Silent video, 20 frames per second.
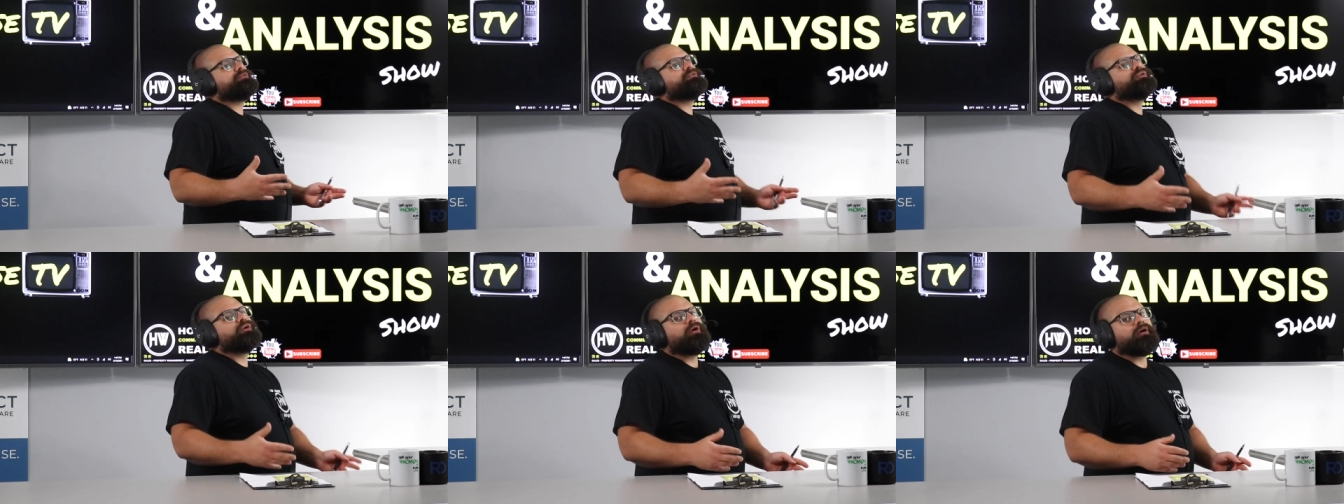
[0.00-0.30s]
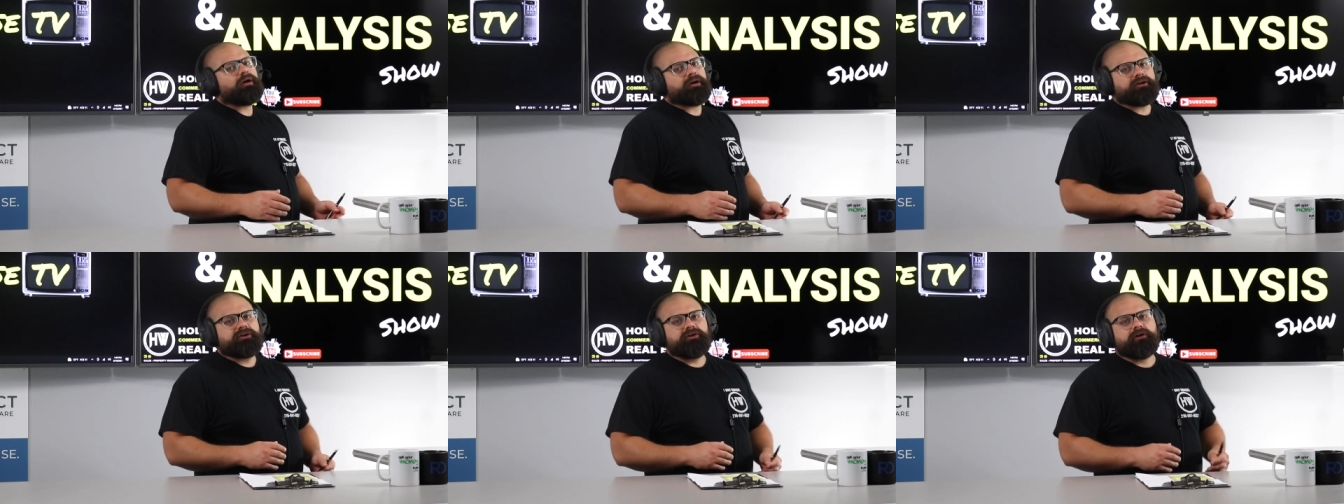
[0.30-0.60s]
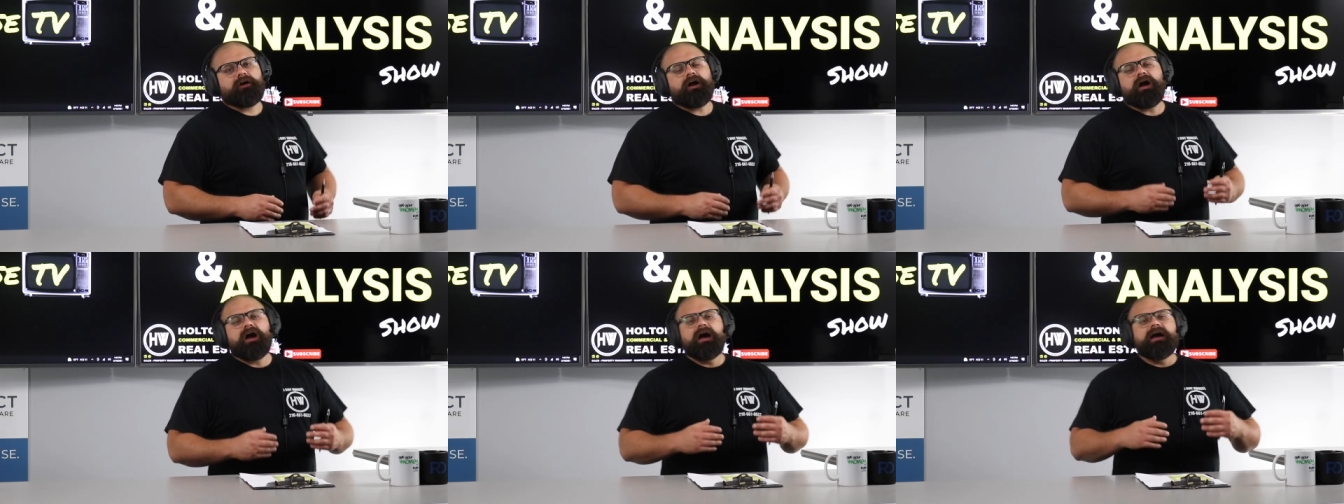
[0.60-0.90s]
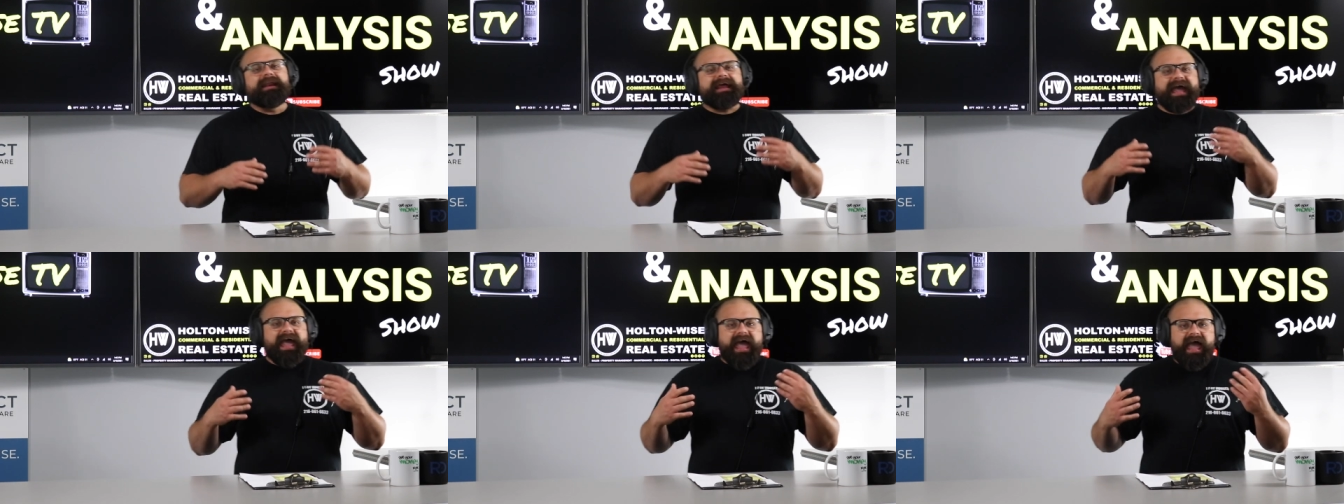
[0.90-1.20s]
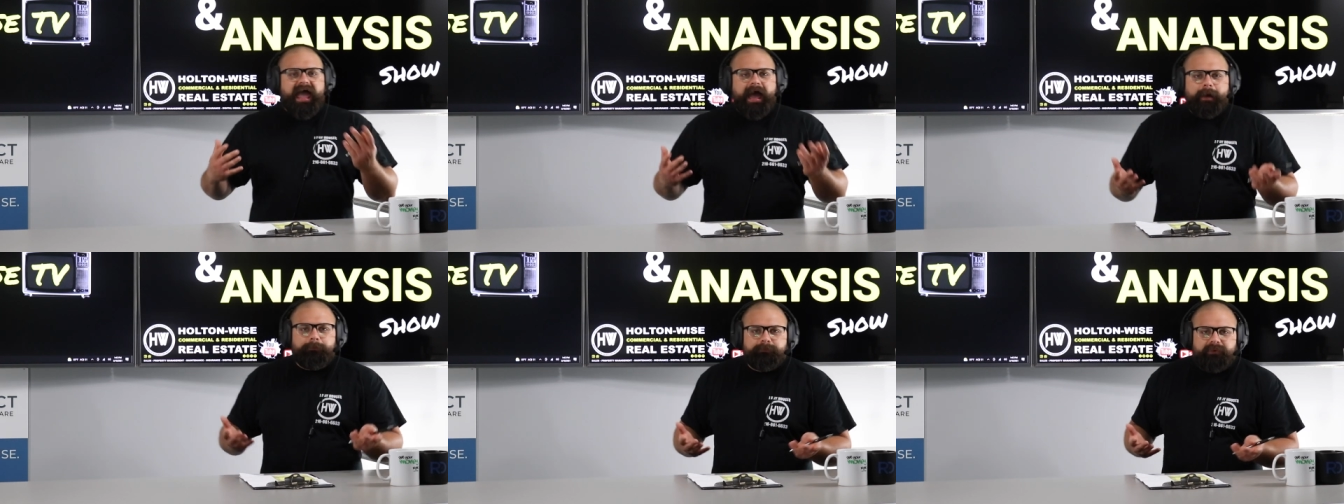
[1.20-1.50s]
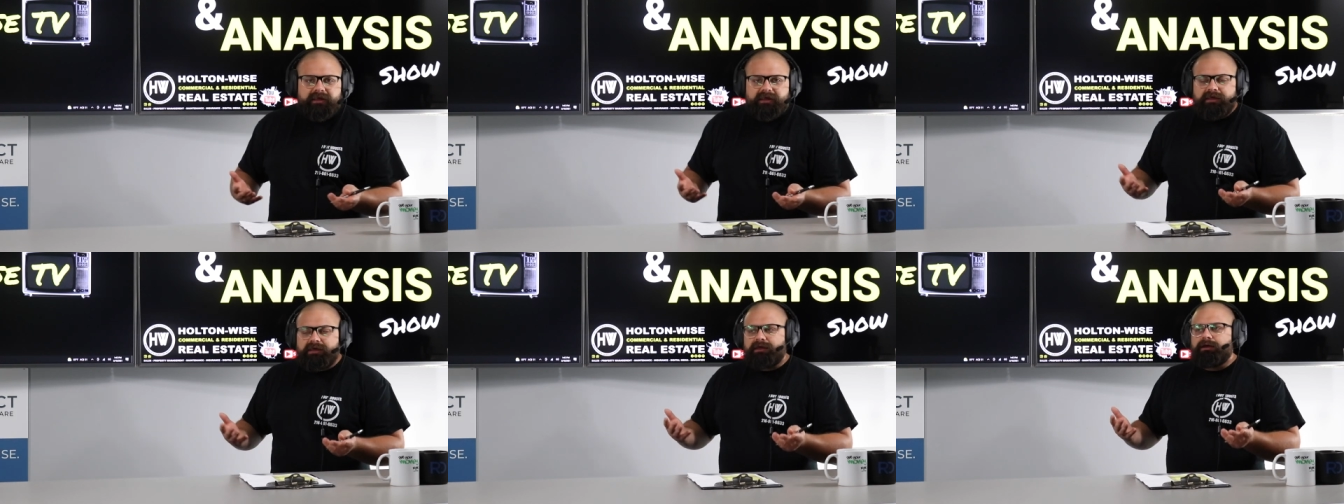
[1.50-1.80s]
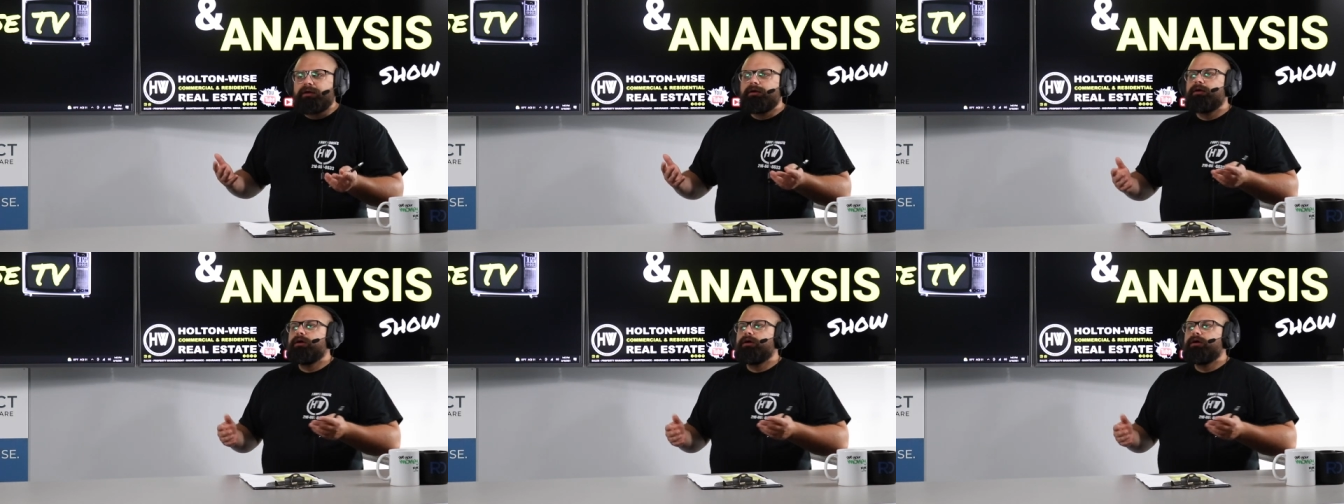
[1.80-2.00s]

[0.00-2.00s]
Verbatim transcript: York. You're unhappy